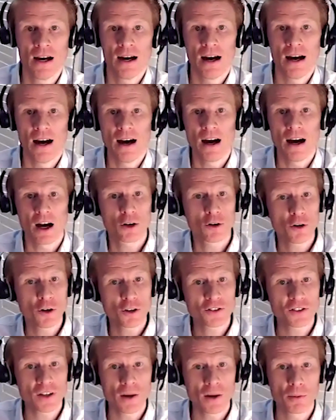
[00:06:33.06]

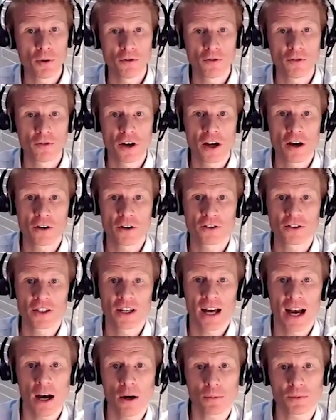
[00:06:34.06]
across our portfolios, and
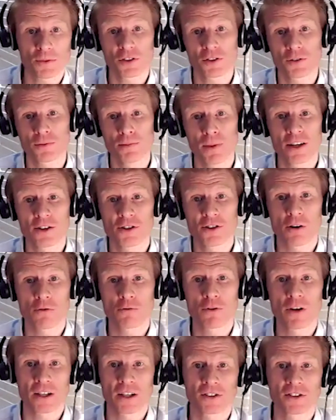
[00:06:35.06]
it helps us manage our
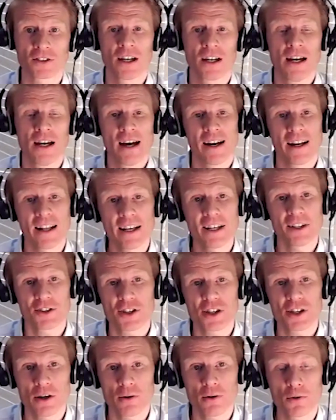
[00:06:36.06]
risk. And
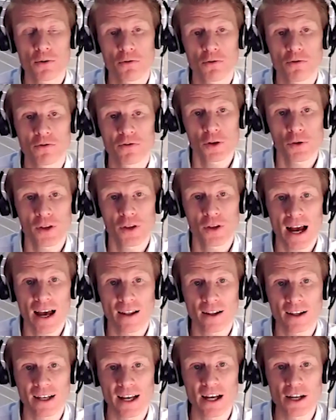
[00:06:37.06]
each year we review that
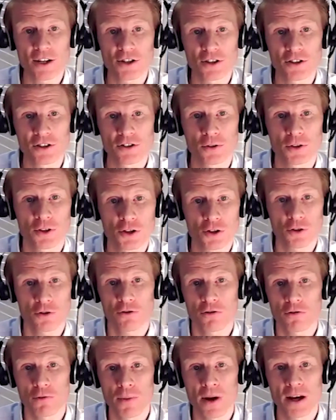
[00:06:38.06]
allocation to
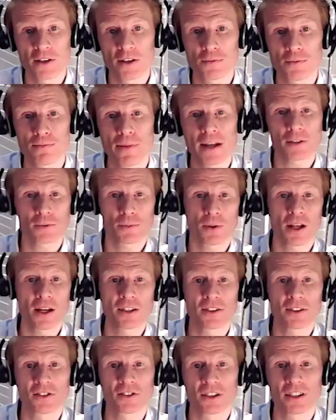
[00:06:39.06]
ensure it remains best
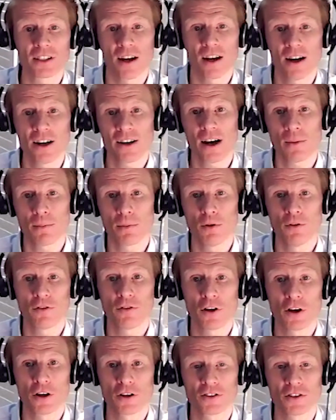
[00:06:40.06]
placed to guide our
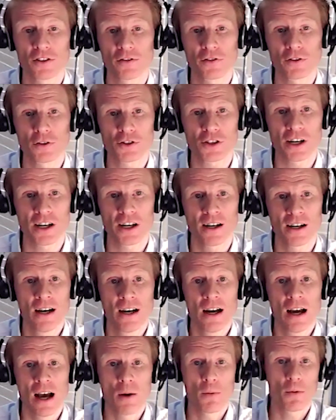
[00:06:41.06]
portfolios in the future,
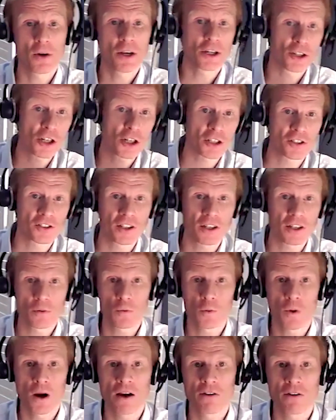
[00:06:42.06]
and we adjust it
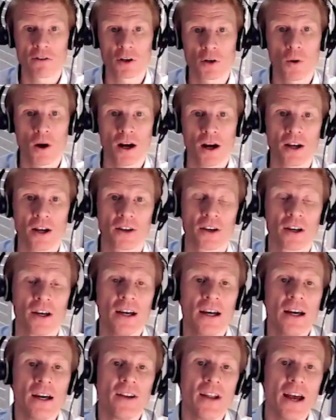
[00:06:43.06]
where required.
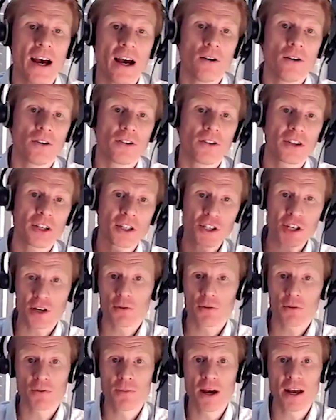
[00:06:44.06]
Now, this year
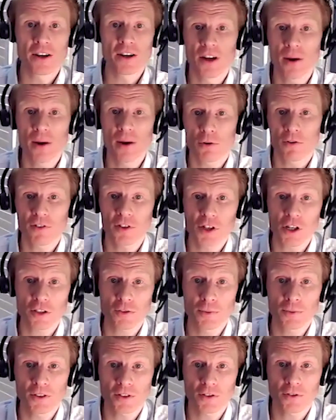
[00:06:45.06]
we've made a number of
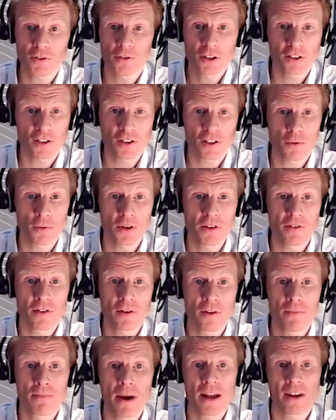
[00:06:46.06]
adjustments. Firstly, we've
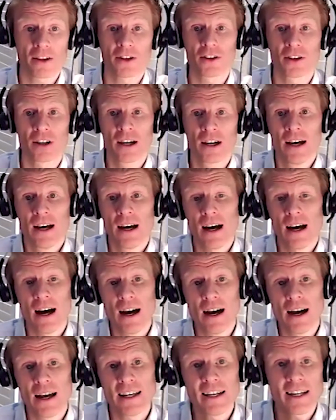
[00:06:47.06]
embedded
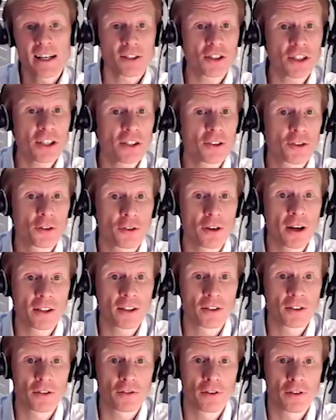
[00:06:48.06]
ESG
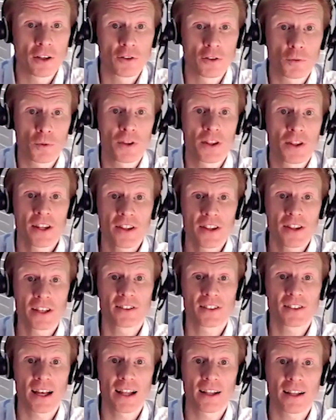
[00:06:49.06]
integrated funds within
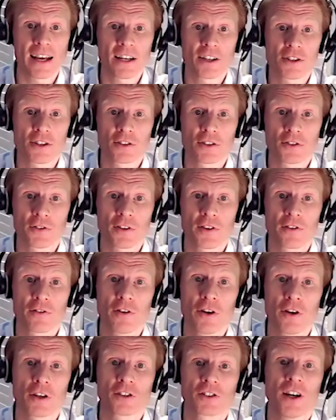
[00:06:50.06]
these allocations for the
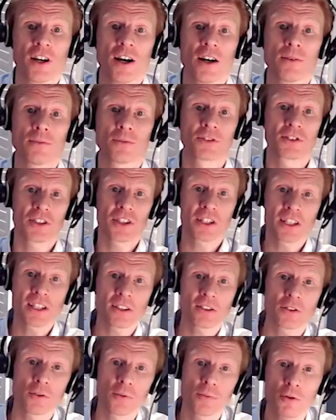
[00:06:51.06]
first time,
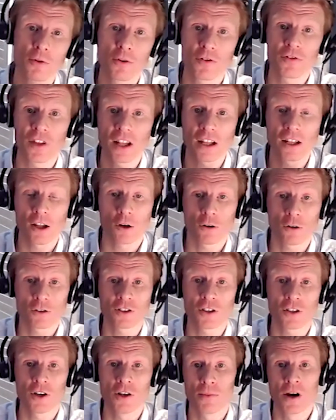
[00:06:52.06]
seeking to improve their
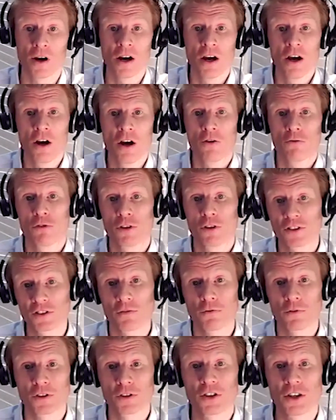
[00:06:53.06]
long-term risk
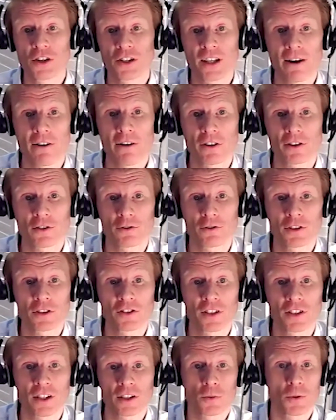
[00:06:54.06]
and return
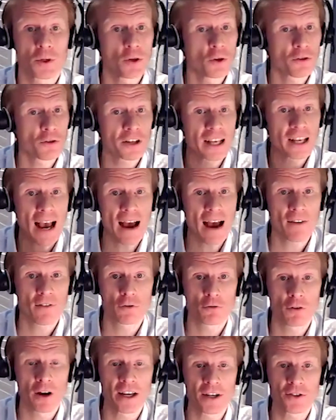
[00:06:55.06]
characteristics. We already have
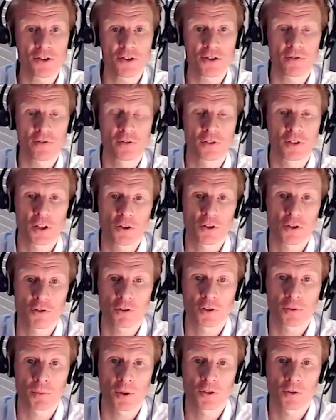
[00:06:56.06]
a range of socially
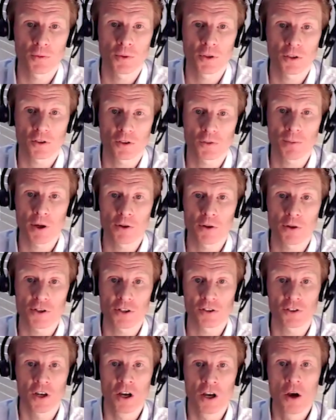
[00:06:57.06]
responsible
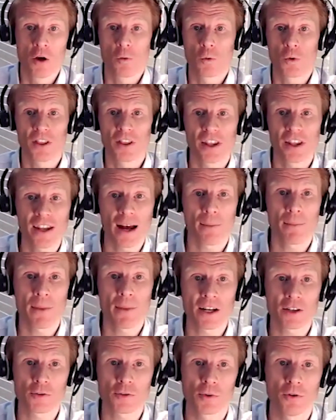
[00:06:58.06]
exposures within our
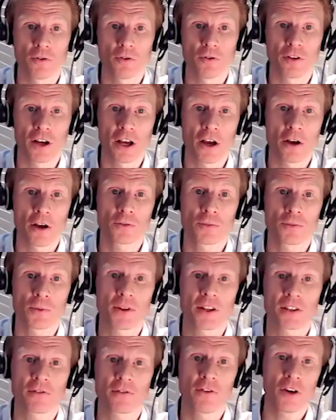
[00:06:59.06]
managed portfolios, but
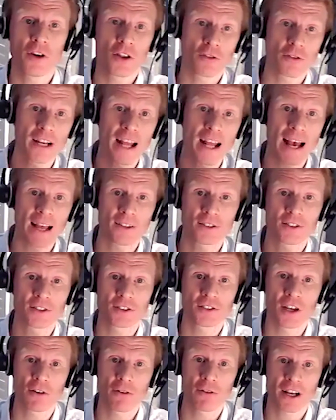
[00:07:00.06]
this further
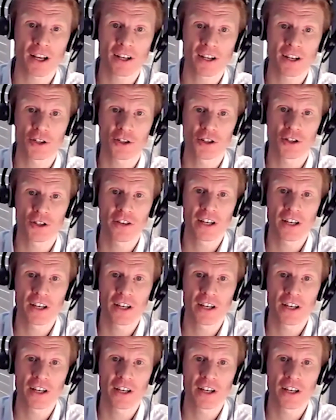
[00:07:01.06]
enhances our recognition of